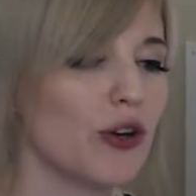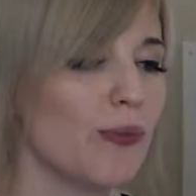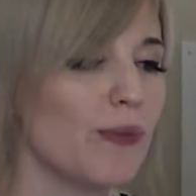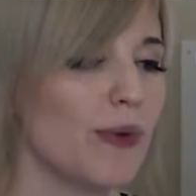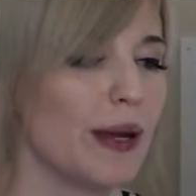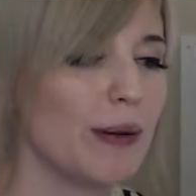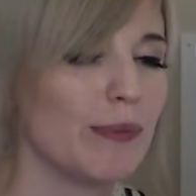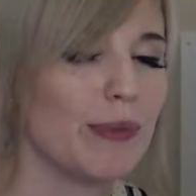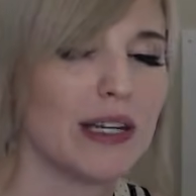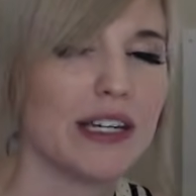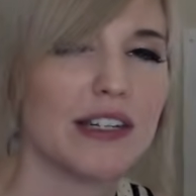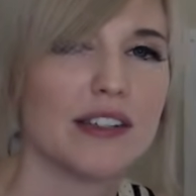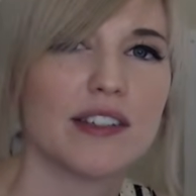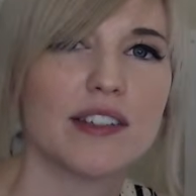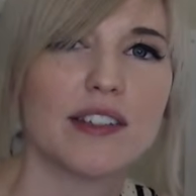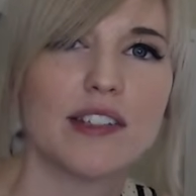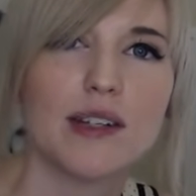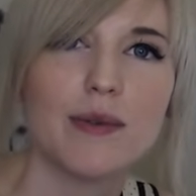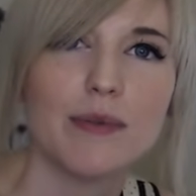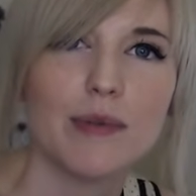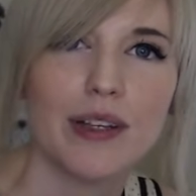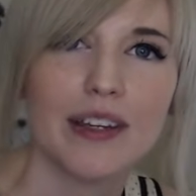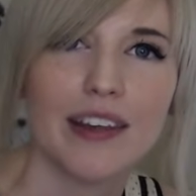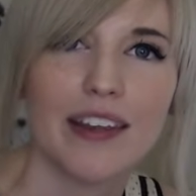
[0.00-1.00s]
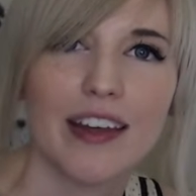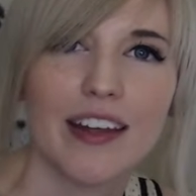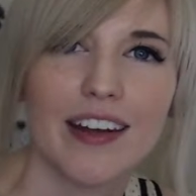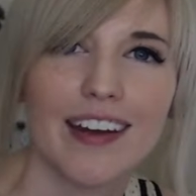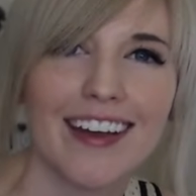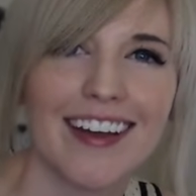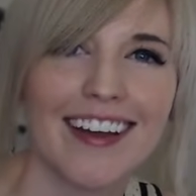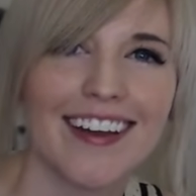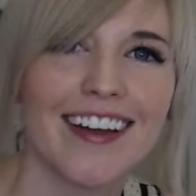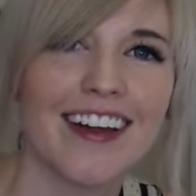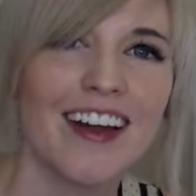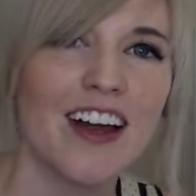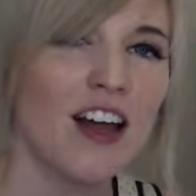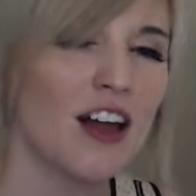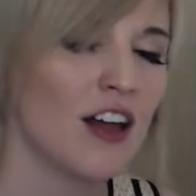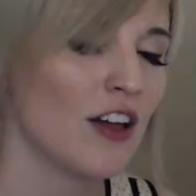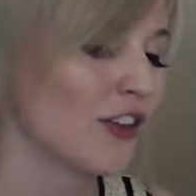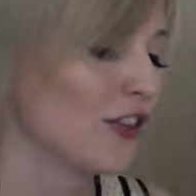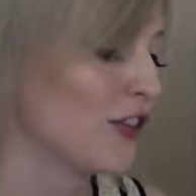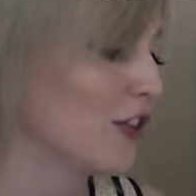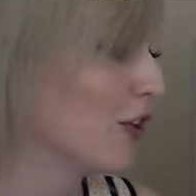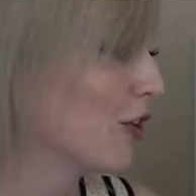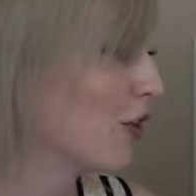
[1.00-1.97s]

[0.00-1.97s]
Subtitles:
may be stimulating, there